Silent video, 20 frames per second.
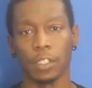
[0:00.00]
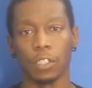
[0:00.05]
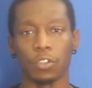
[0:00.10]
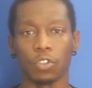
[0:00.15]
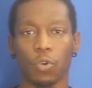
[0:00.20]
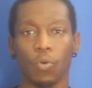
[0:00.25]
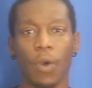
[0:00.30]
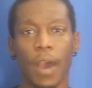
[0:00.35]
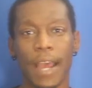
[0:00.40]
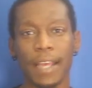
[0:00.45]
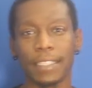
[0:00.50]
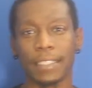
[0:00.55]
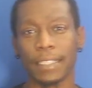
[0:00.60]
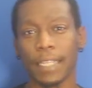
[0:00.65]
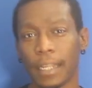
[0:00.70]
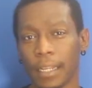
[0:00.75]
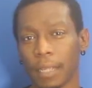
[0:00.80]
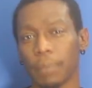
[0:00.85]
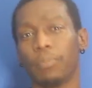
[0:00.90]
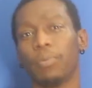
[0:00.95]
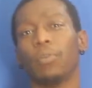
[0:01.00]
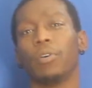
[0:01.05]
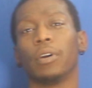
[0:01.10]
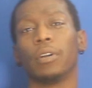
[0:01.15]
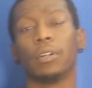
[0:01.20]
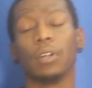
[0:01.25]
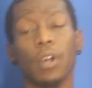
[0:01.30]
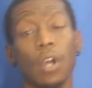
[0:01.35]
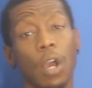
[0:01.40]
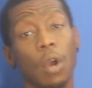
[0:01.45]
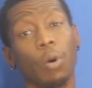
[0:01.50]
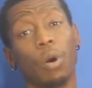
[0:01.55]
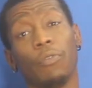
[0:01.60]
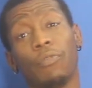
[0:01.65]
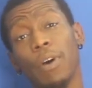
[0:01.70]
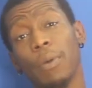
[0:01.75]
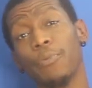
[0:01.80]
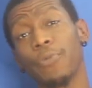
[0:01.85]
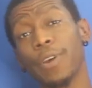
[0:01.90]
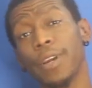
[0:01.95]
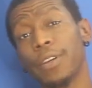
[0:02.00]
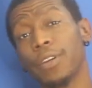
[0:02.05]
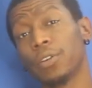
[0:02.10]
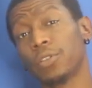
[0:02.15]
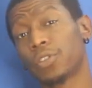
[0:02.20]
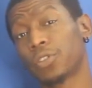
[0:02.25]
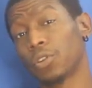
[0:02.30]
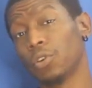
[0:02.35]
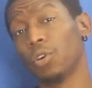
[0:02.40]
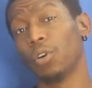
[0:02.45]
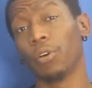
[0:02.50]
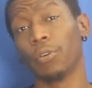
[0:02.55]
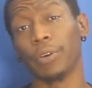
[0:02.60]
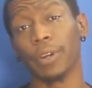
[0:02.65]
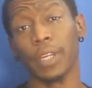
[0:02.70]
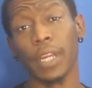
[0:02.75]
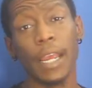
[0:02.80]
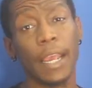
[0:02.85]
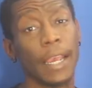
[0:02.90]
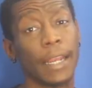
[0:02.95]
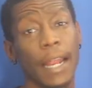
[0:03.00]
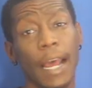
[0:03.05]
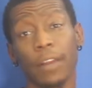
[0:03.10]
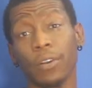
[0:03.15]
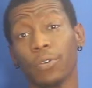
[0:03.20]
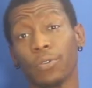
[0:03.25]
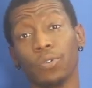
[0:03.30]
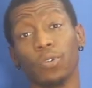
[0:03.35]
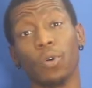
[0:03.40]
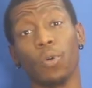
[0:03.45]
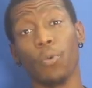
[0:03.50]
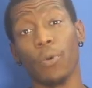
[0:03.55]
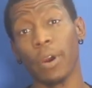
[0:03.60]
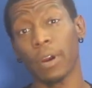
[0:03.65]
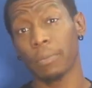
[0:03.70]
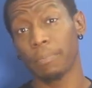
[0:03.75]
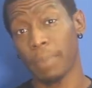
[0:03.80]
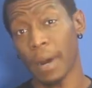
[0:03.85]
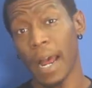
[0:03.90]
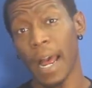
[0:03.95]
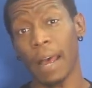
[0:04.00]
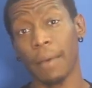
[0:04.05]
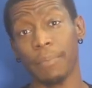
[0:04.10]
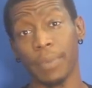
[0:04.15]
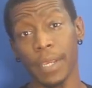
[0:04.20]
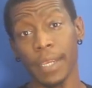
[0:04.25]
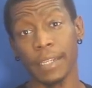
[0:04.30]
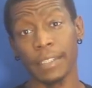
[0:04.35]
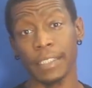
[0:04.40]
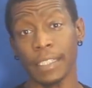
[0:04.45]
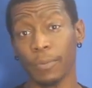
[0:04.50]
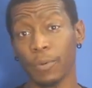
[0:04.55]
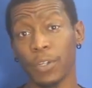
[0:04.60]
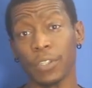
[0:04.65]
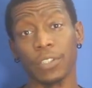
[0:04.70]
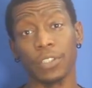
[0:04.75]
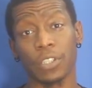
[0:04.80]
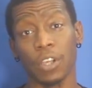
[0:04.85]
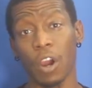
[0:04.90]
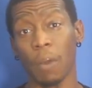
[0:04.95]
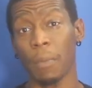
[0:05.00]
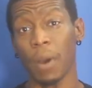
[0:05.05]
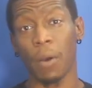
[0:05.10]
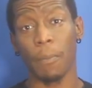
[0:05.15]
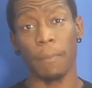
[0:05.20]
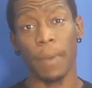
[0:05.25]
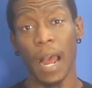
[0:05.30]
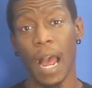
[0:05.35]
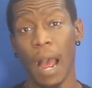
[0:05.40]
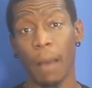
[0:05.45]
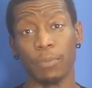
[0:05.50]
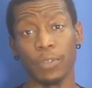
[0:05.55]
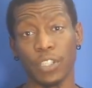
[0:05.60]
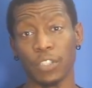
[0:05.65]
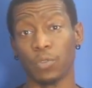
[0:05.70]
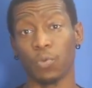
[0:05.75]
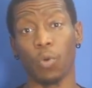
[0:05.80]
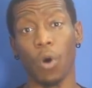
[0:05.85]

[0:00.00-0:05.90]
So why is setting important? Well, if I'm reading your story and I don't know where Bob is, and we're just talking about Bob just